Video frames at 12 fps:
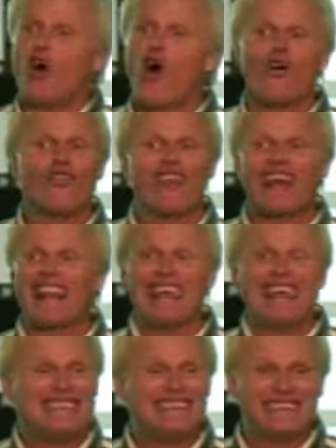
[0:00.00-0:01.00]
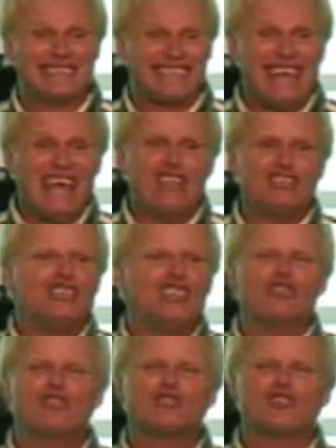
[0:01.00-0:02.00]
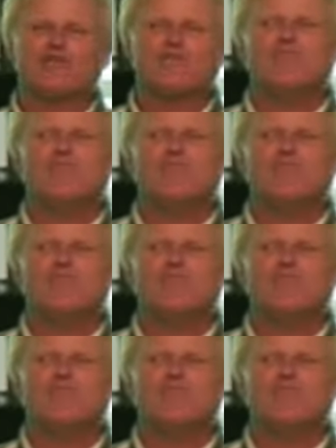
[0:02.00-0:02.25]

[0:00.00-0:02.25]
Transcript: All that clay does is yield to the